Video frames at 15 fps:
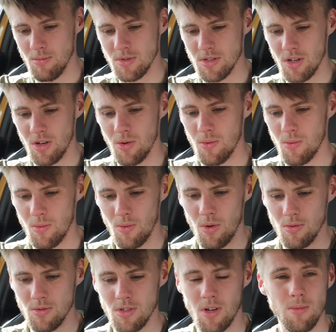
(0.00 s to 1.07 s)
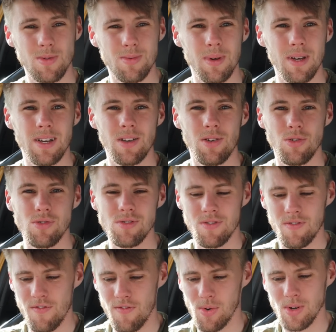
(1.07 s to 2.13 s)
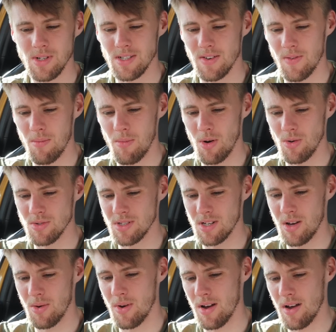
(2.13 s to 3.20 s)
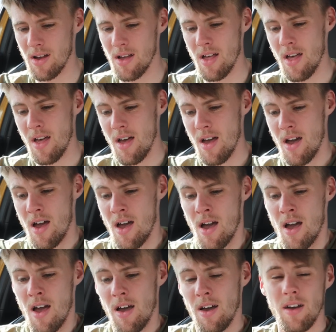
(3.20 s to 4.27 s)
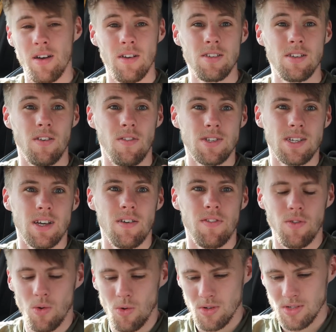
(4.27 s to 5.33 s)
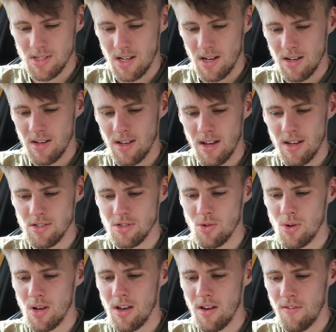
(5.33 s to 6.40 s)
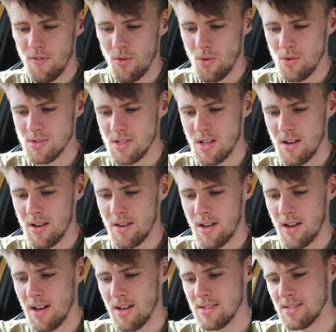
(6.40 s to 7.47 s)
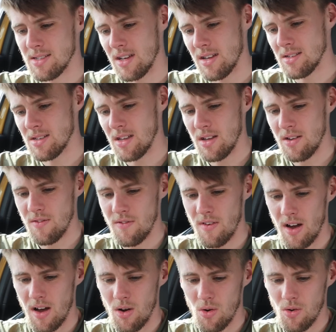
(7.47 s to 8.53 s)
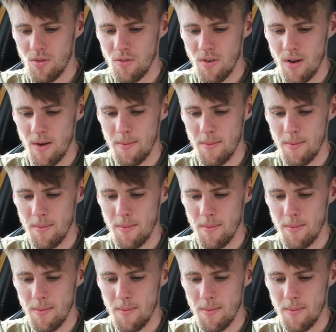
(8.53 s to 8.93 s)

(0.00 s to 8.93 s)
So top speed 147 miles an hour. It's obviously a 4-cylinder, 2-litre 4-cylinder, 16 valve.